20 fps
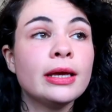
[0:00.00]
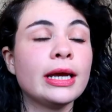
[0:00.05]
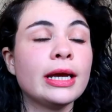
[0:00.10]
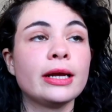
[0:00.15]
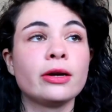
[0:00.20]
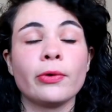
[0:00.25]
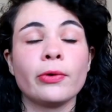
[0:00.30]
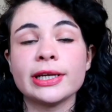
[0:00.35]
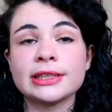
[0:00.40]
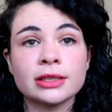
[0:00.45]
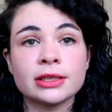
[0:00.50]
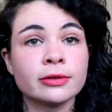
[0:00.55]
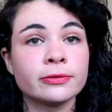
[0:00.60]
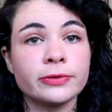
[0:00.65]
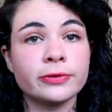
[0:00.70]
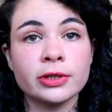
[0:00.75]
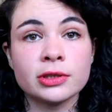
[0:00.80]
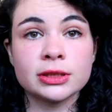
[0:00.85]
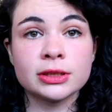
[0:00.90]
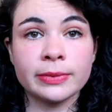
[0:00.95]
It always
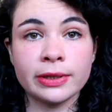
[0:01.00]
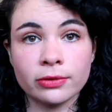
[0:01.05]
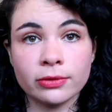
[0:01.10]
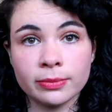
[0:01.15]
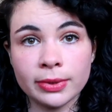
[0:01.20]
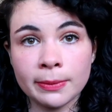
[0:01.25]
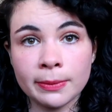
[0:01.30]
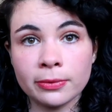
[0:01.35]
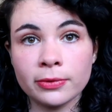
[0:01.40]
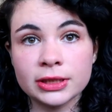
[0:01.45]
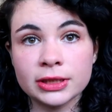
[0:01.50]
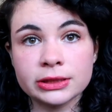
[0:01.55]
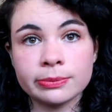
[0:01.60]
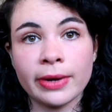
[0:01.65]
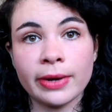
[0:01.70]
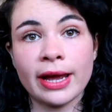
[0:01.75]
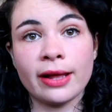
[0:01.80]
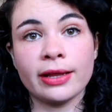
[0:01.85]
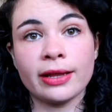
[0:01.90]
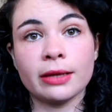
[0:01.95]
confused me when people would
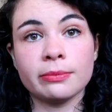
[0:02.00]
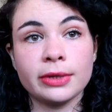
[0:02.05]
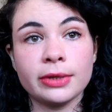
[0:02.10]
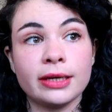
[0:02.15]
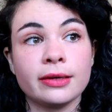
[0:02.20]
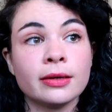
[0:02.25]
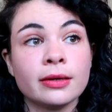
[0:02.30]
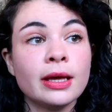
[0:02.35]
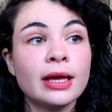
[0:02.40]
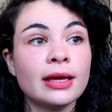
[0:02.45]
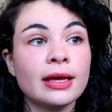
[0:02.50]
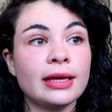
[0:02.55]
smile at me.